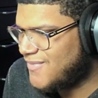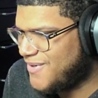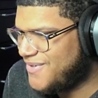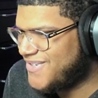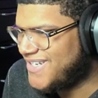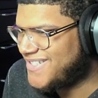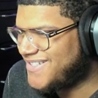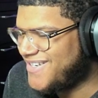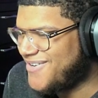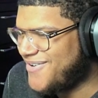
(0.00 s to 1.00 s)
Oh, he tried to
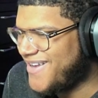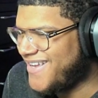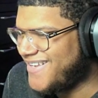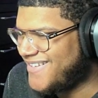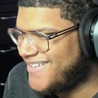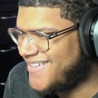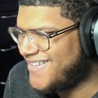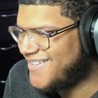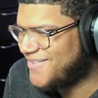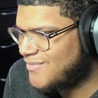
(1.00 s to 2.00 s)
sneak away.
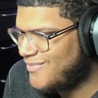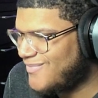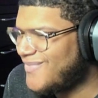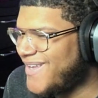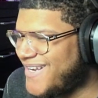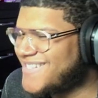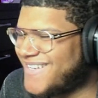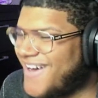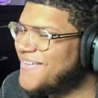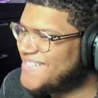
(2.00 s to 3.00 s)
That is a
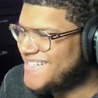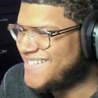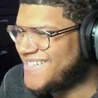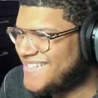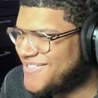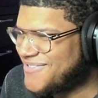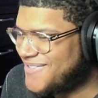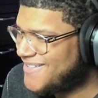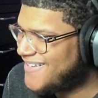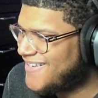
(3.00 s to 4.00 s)
common tendency in children.